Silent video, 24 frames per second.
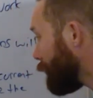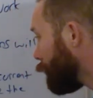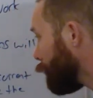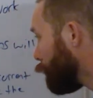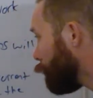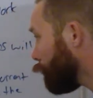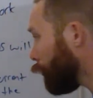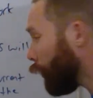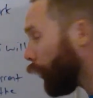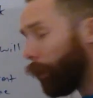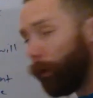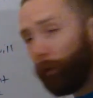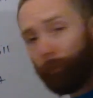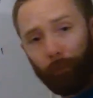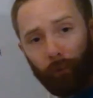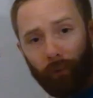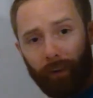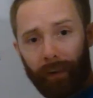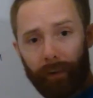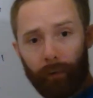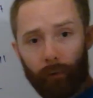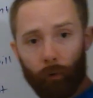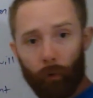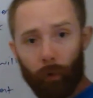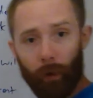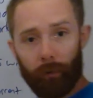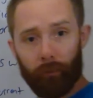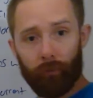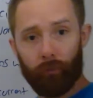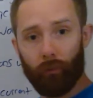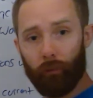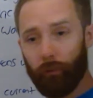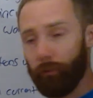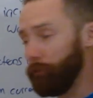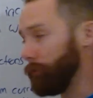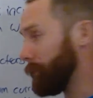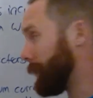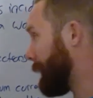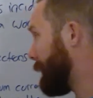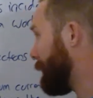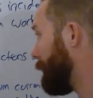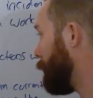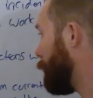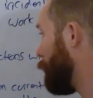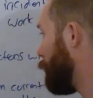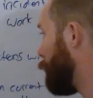So often in questions you get,